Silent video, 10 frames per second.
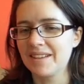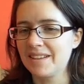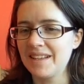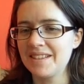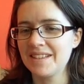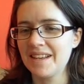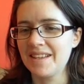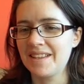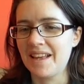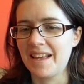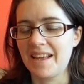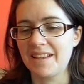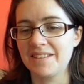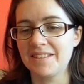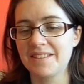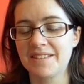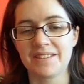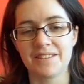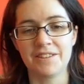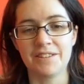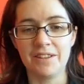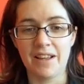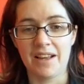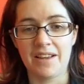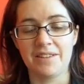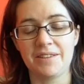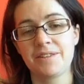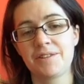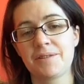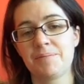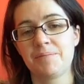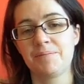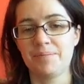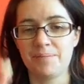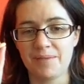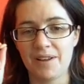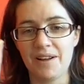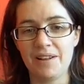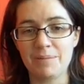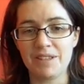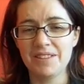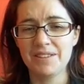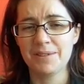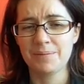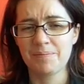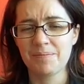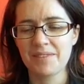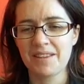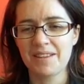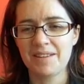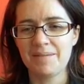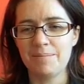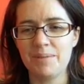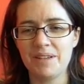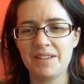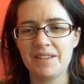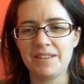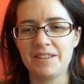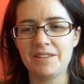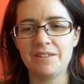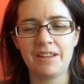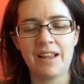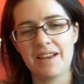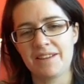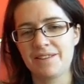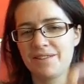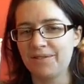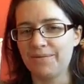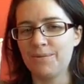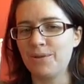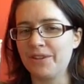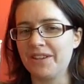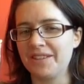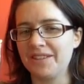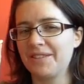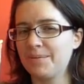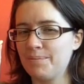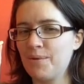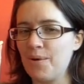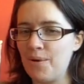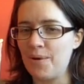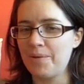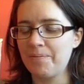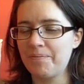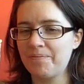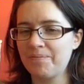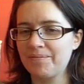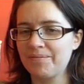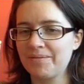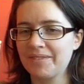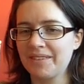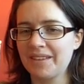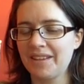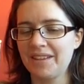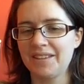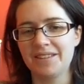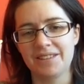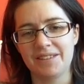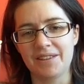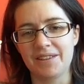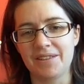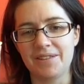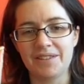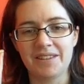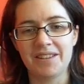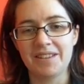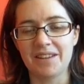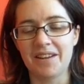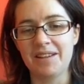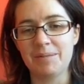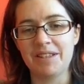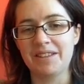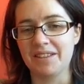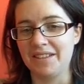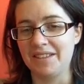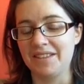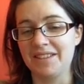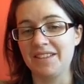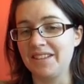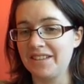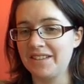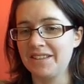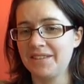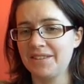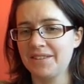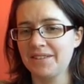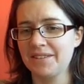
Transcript: Let's say that you like almonds, but you like walnuts more. So this almond is delicious,